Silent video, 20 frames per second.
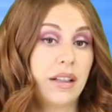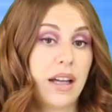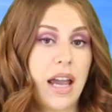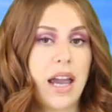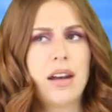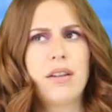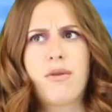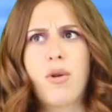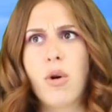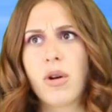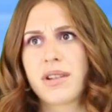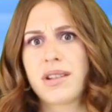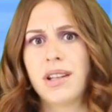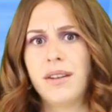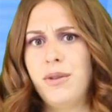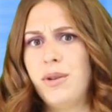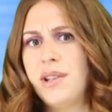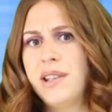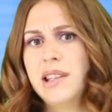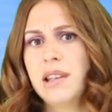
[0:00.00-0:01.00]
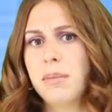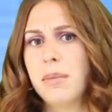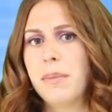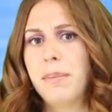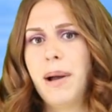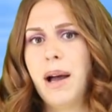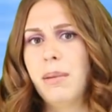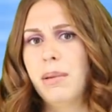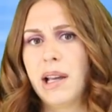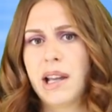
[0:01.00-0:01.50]
And of course, if you see them
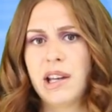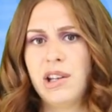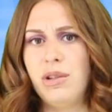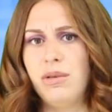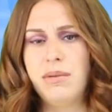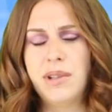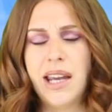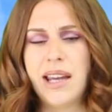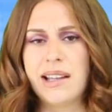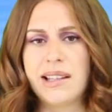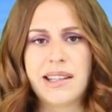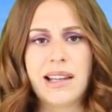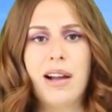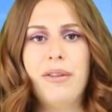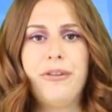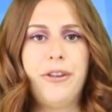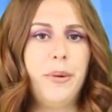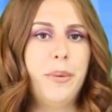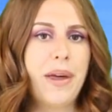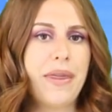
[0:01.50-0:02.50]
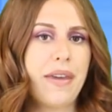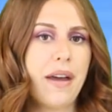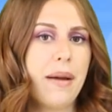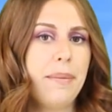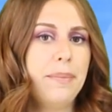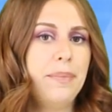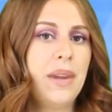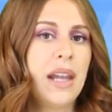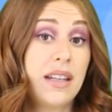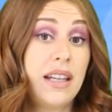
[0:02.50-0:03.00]
in public and you take a selfie with
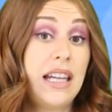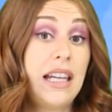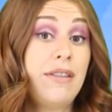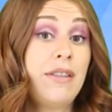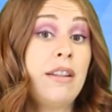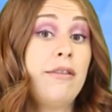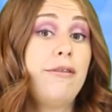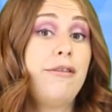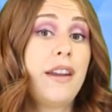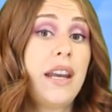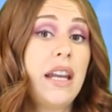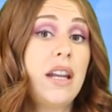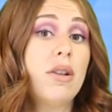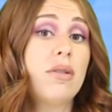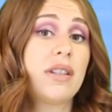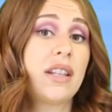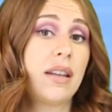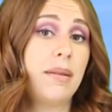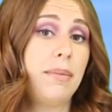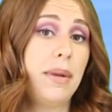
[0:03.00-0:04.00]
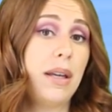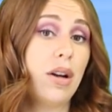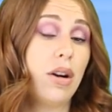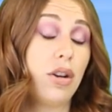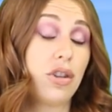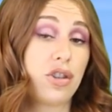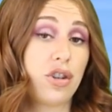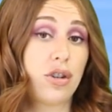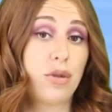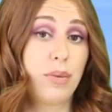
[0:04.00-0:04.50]
them. Even videos can be
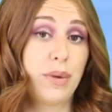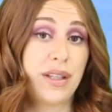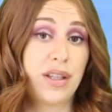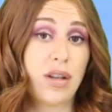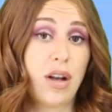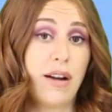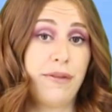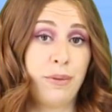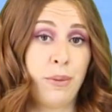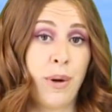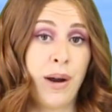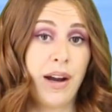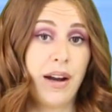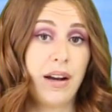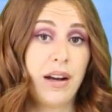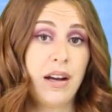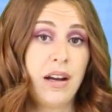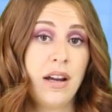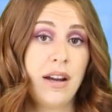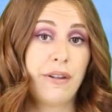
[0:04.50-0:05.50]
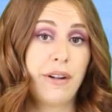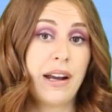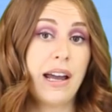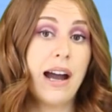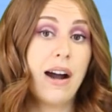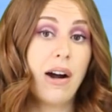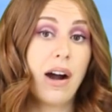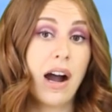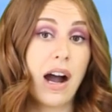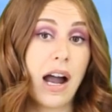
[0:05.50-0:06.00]
altered with software. For
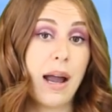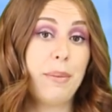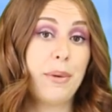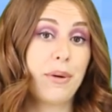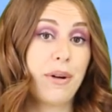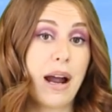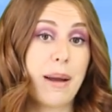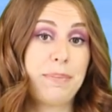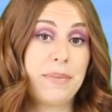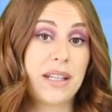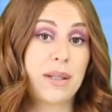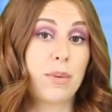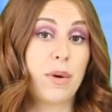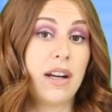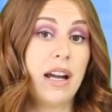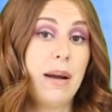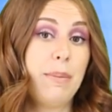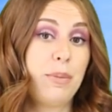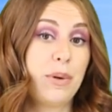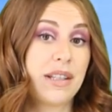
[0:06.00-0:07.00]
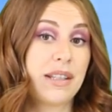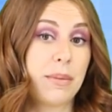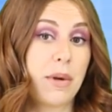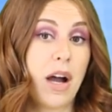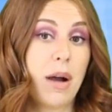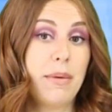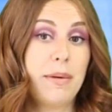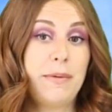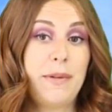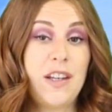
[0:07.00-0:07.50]
now, I'm gonna wrap this one up with some
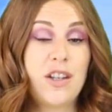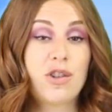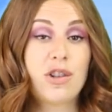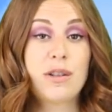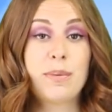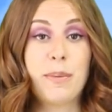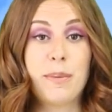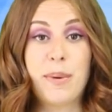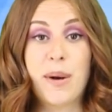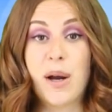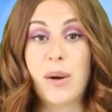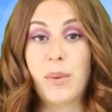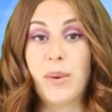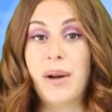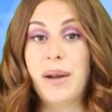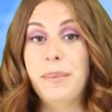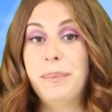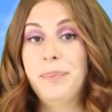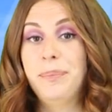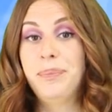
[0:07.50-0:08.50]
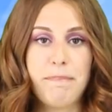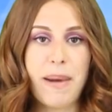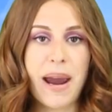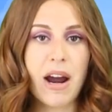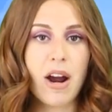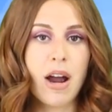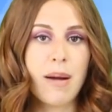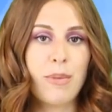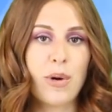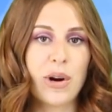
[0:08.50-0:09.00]
comment features from part one.
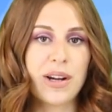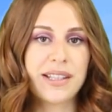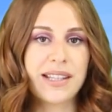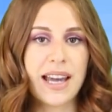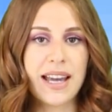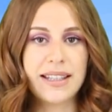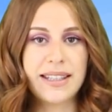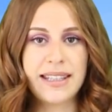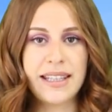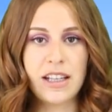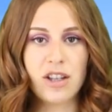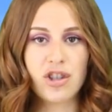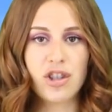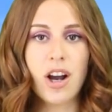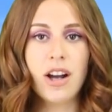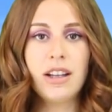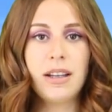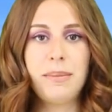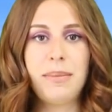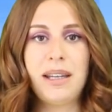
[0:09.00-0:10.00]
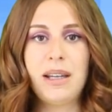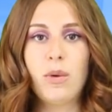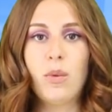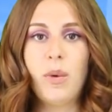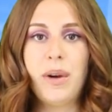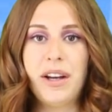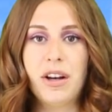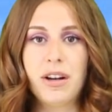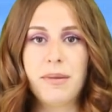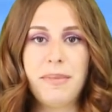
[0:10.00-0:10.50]
Fair Amor said, seeing Charlotte being
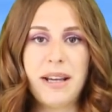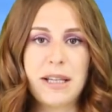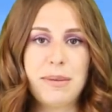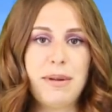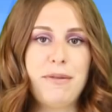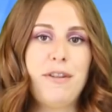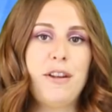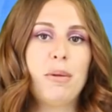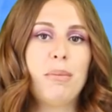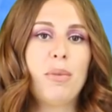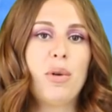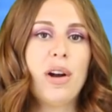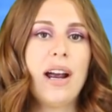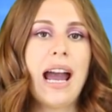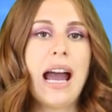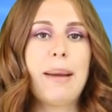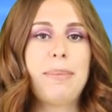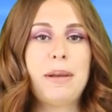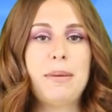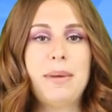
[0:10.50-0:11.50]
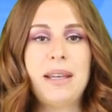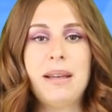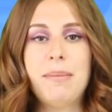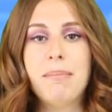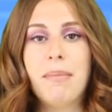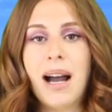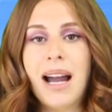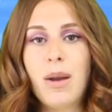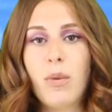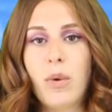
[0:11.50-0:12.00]
weird makes me feel more happy
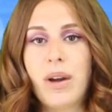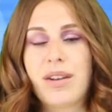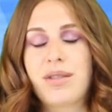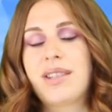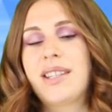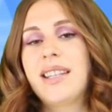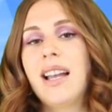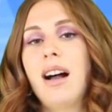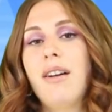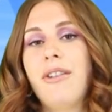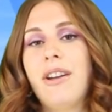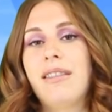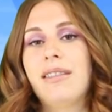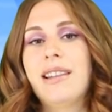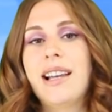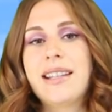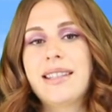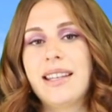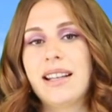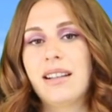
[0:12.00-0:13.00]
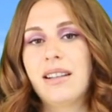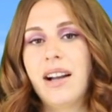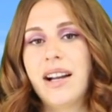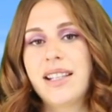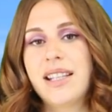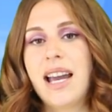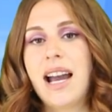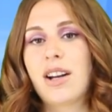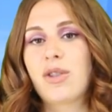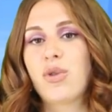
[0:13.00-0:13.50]
being my weird self and less
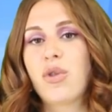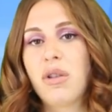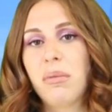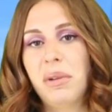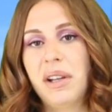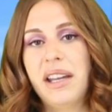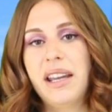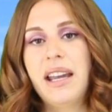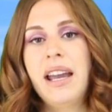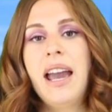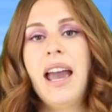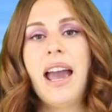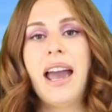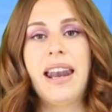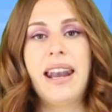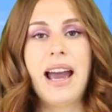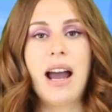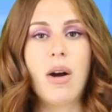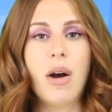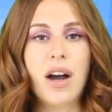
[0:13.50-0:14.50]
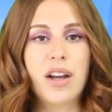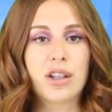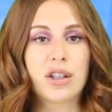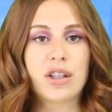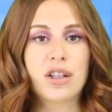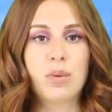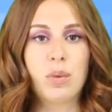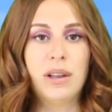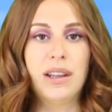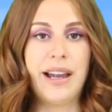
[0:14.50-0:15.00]
inclined to act normally and how
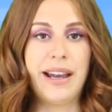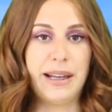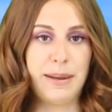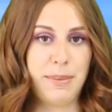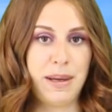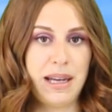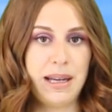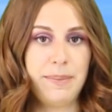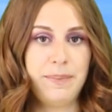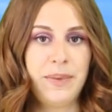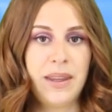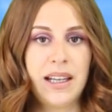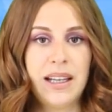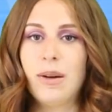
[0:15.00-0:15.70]
others would like me.